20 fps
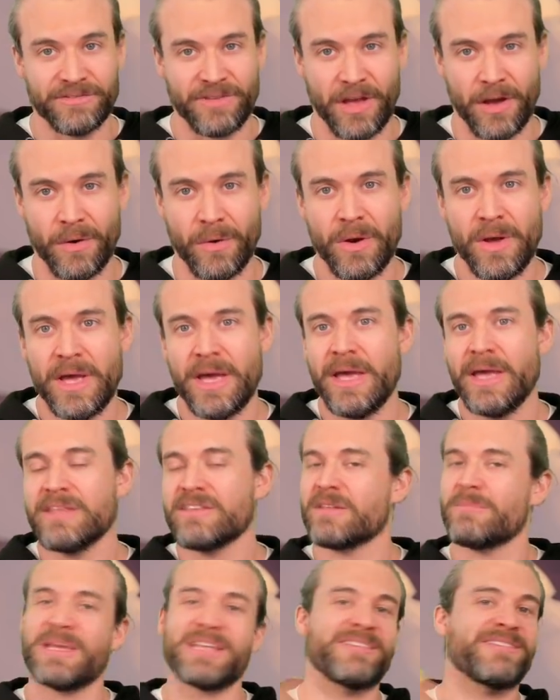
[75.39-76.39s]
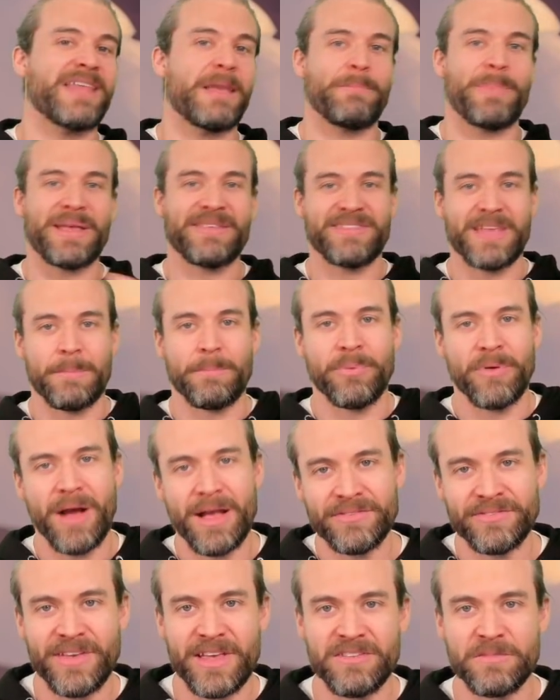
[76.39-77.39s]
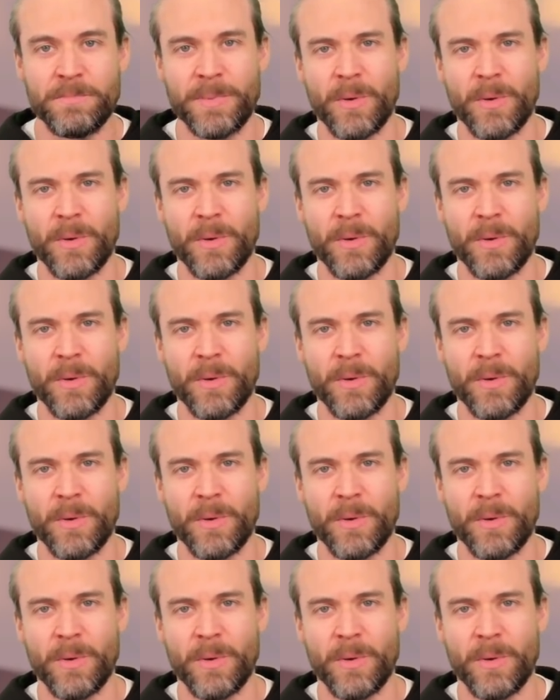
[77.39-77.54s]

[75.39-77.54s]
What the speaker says: So it's going to be a step-by-step process,